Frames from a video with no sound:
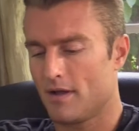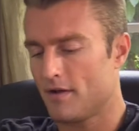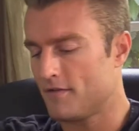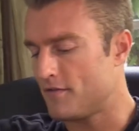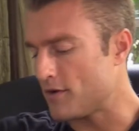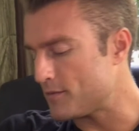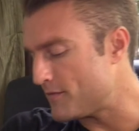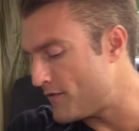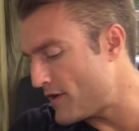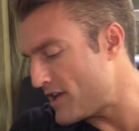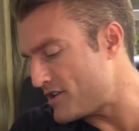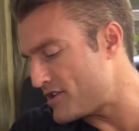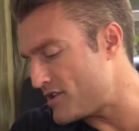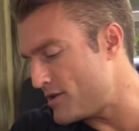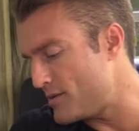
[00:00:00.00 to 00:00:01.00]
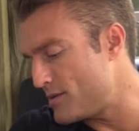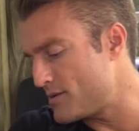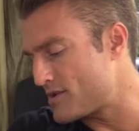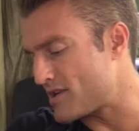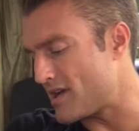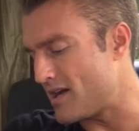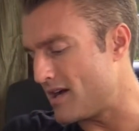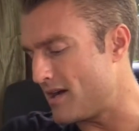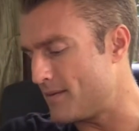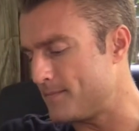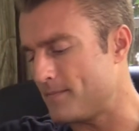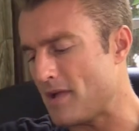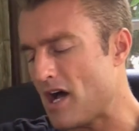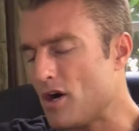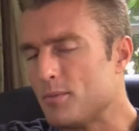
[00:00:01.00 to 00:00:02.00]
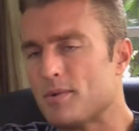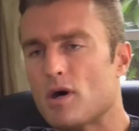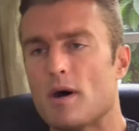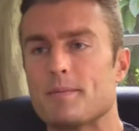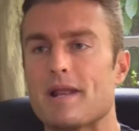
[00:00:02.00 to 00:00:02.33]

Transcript: foot foot issues, uh, elbow.